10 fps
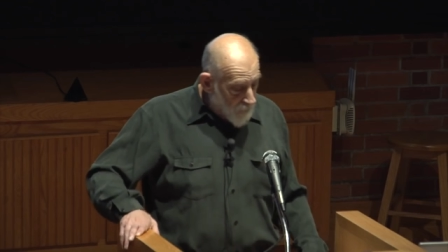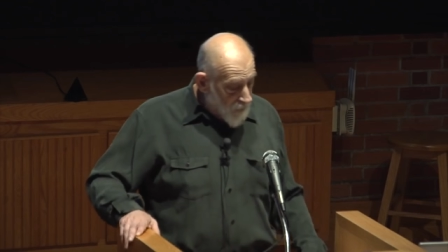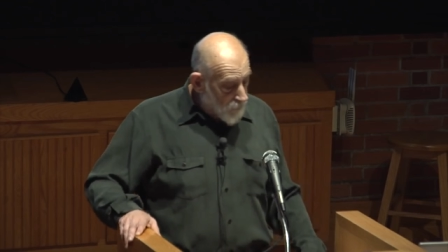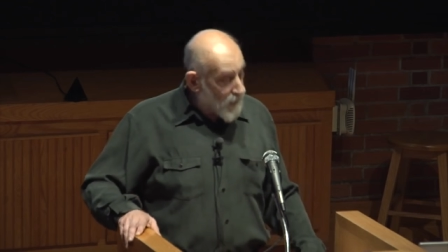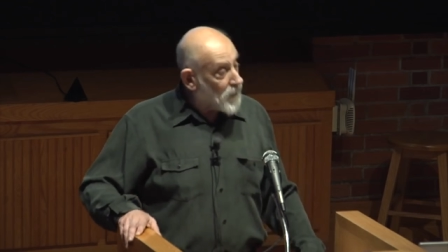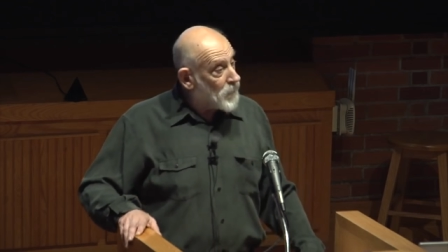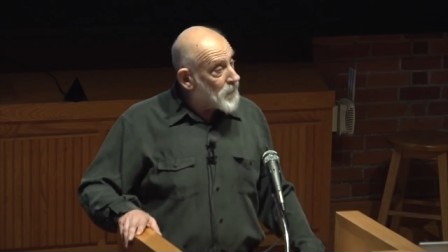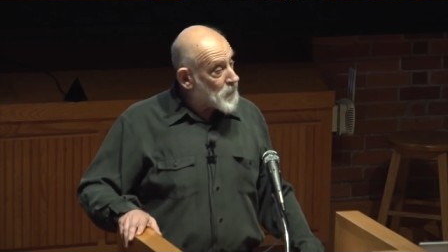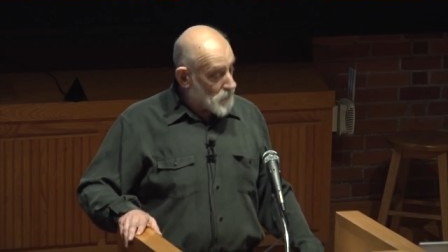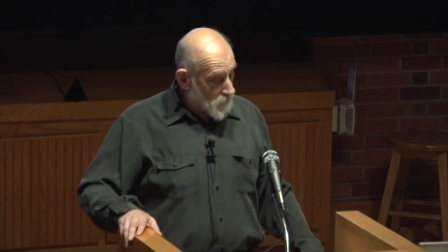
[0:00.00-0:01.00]
theoretical
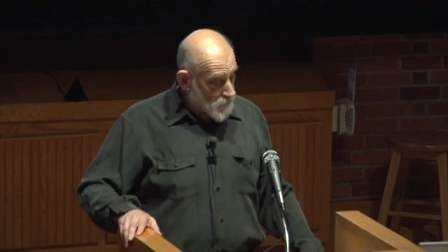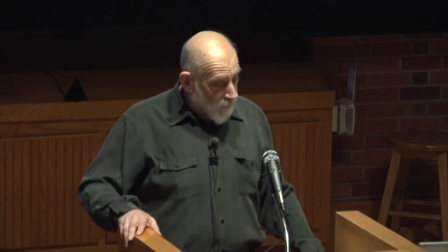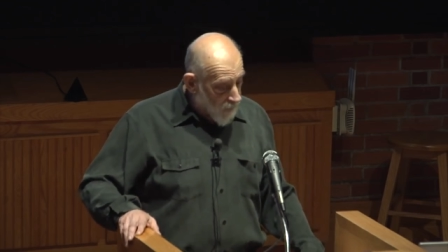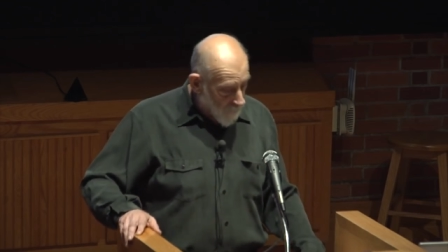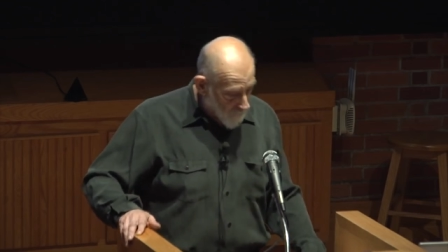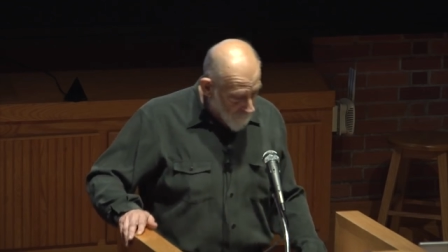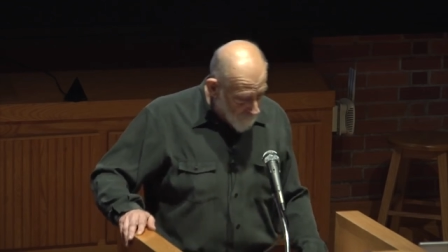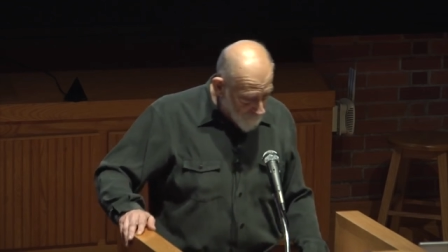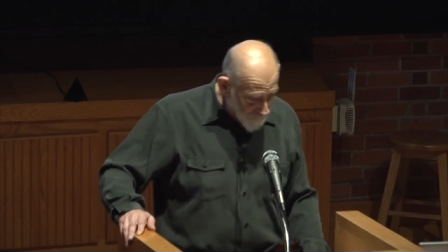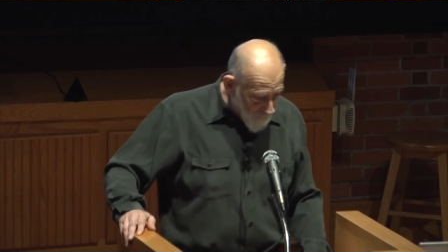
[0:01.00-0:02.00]
physics as follows.
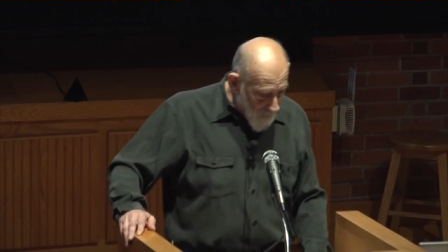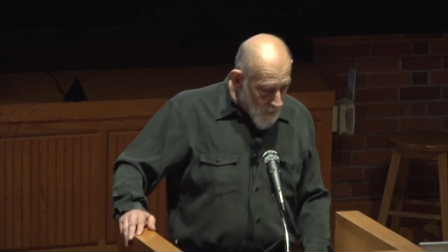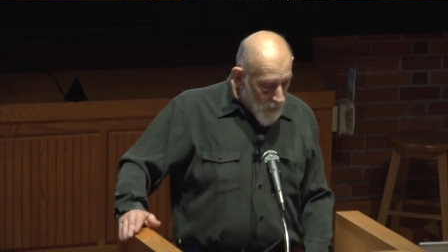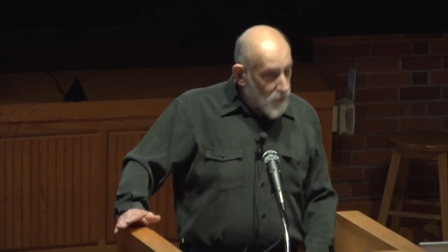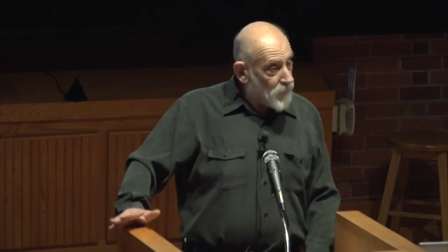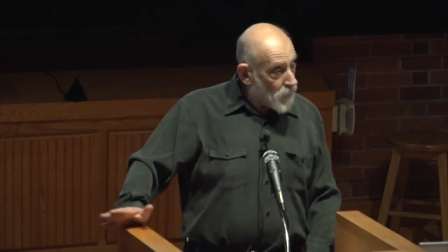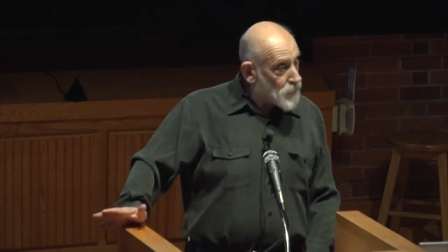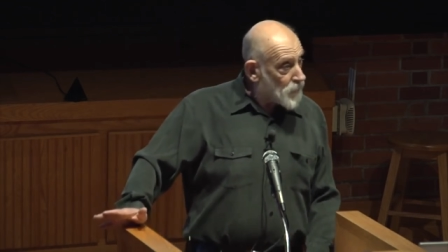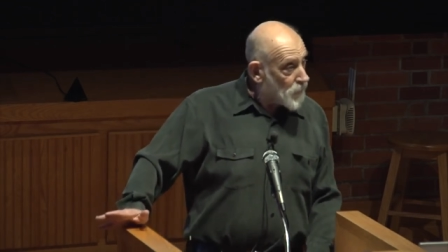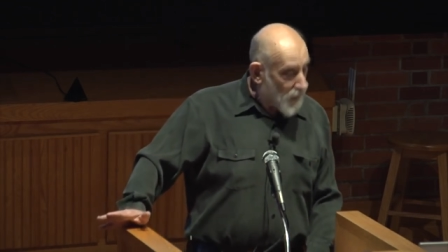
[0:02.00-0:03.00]

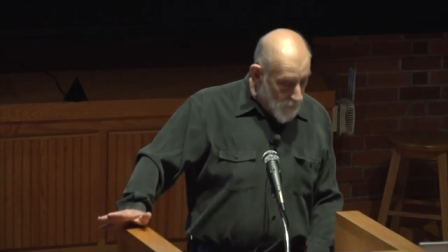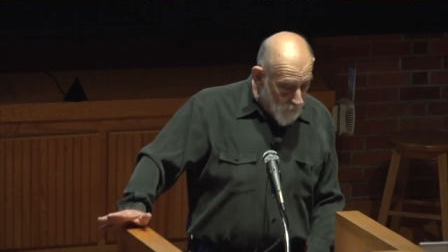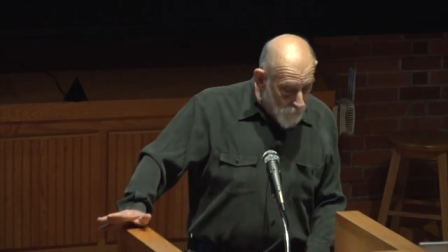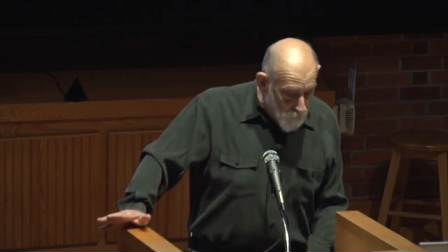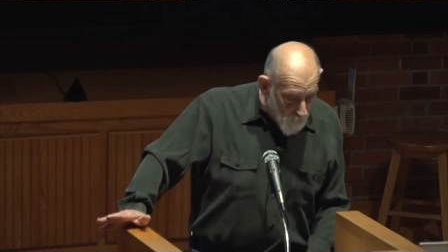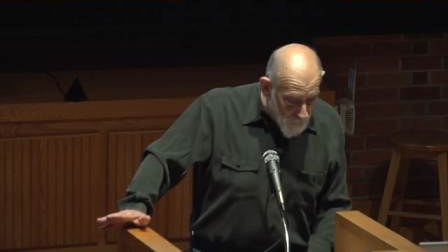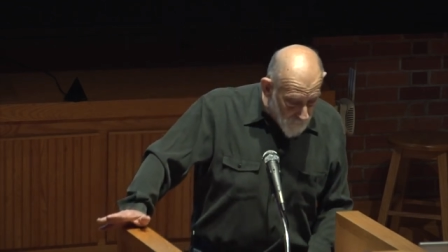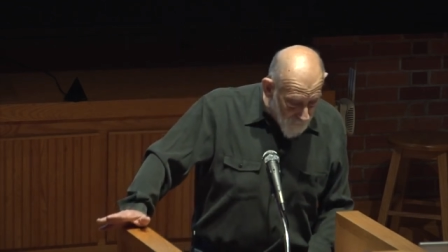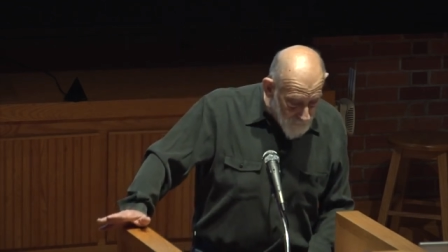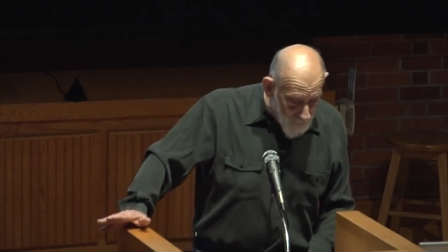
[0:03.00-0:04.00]
First, you get an intuitive
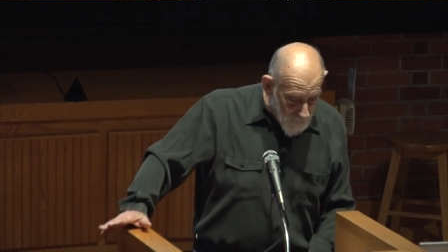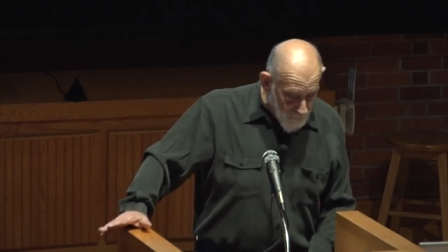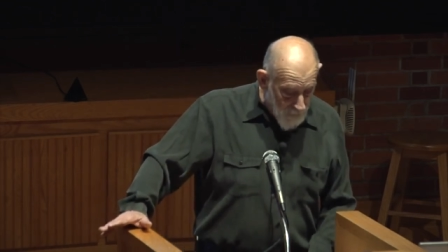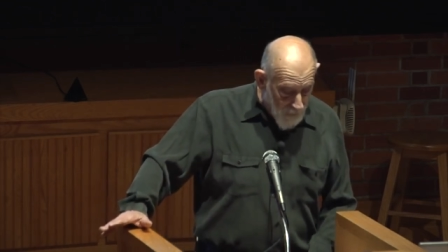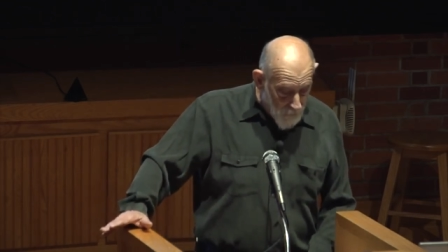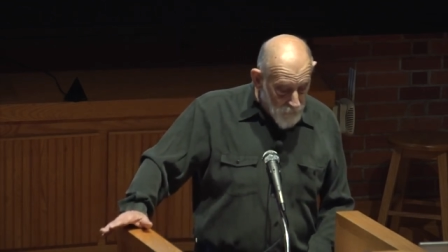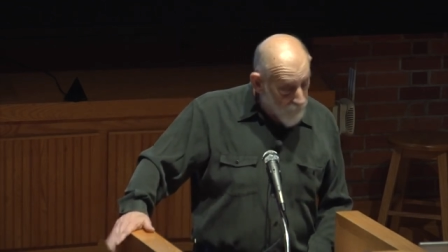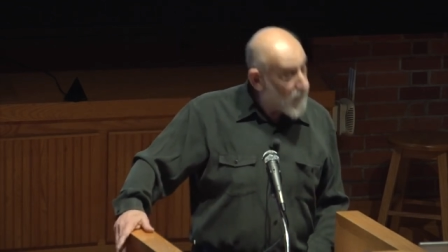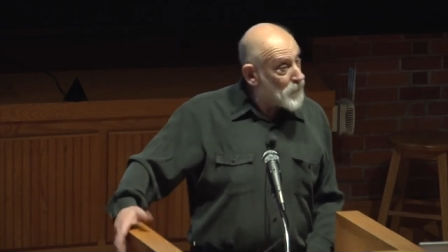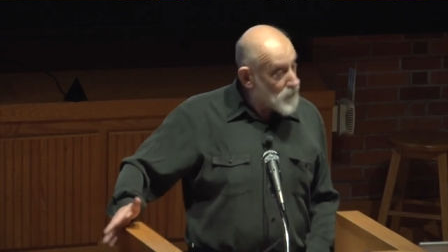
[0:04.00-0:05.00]
idea how,
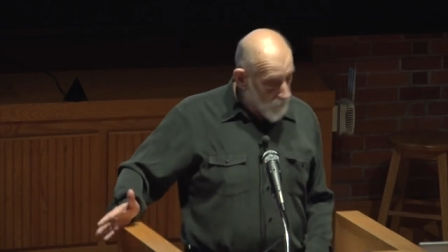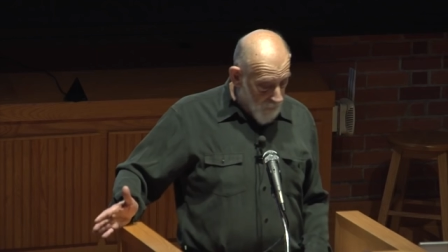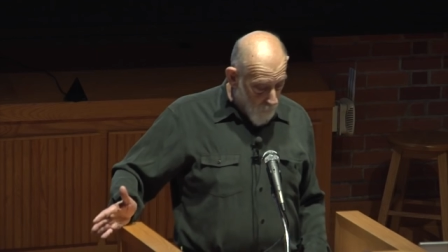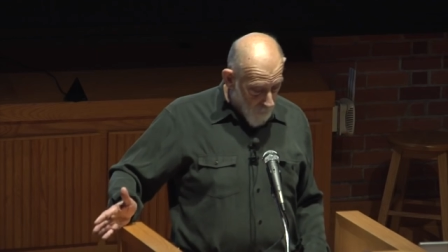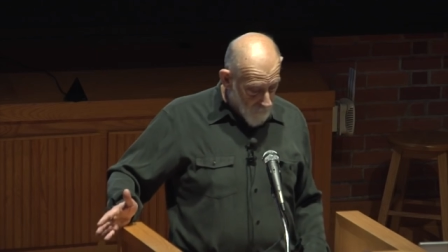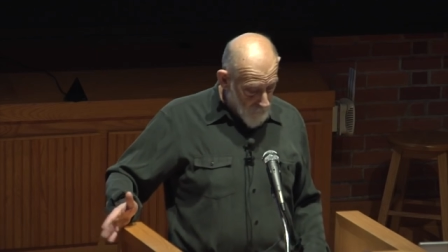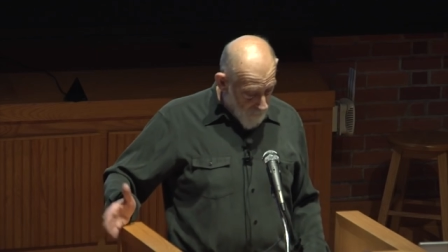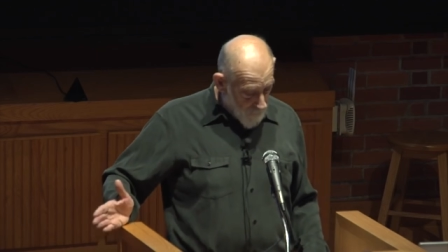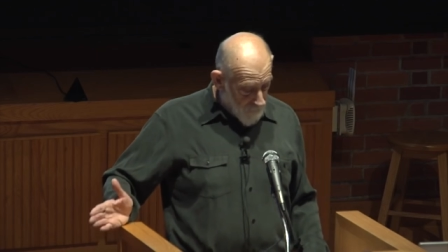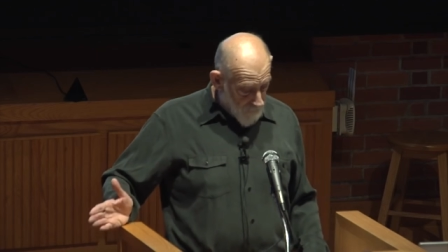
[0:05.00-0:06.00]
of how something works, how
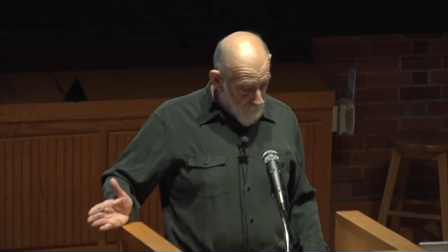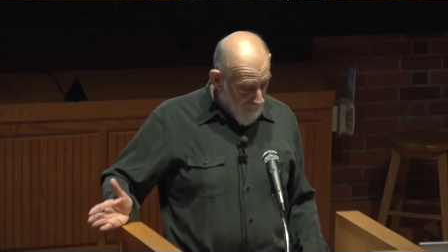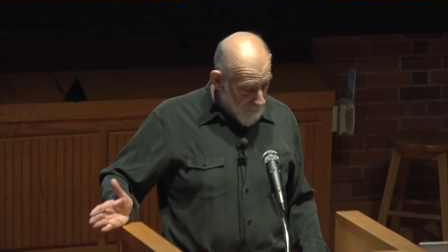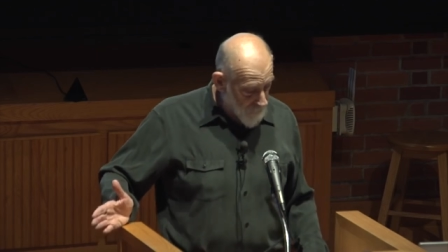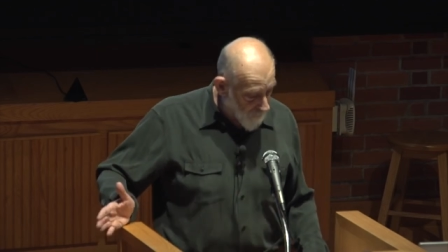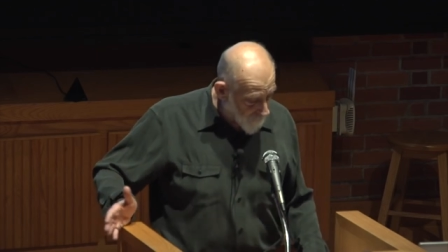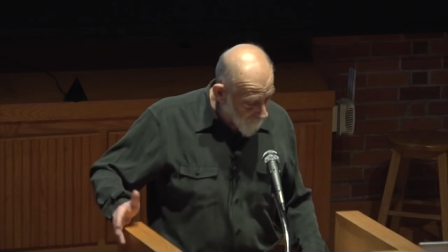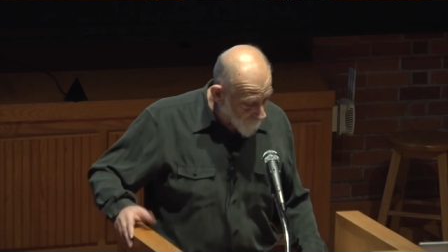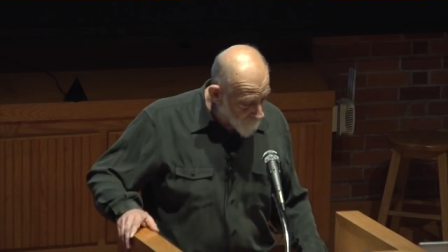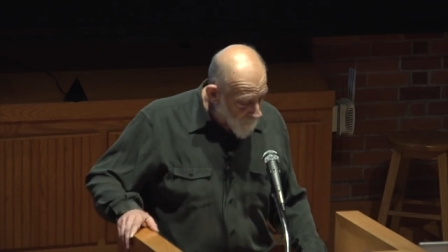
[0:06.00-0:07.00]
to explain
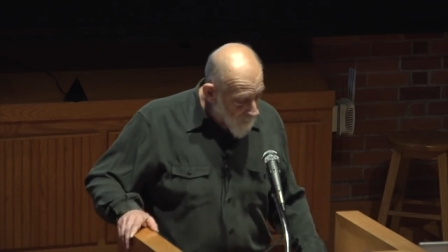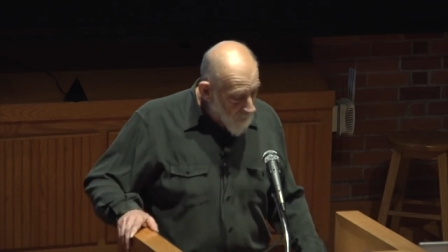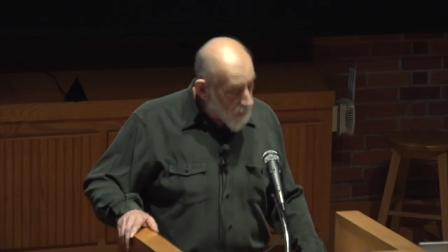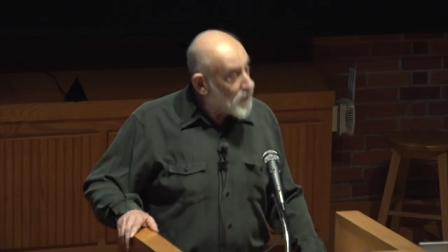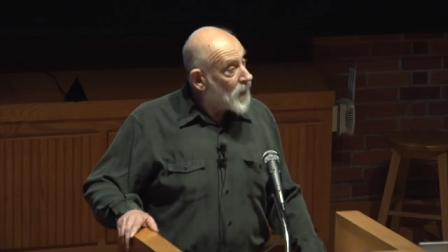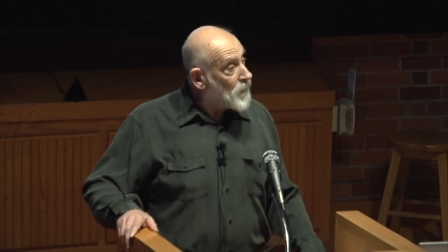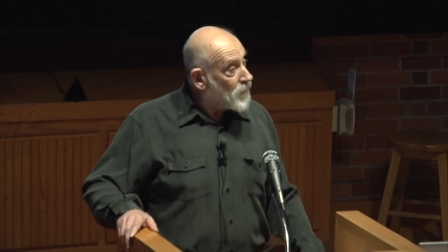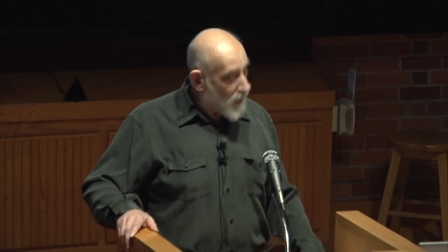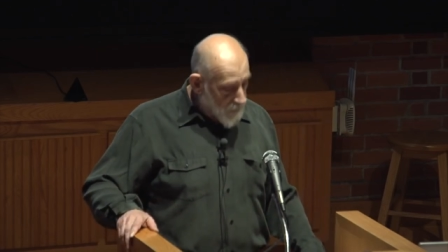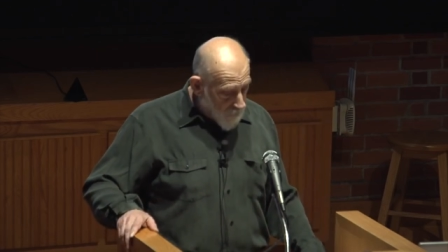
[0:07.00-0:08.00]
something. Then you find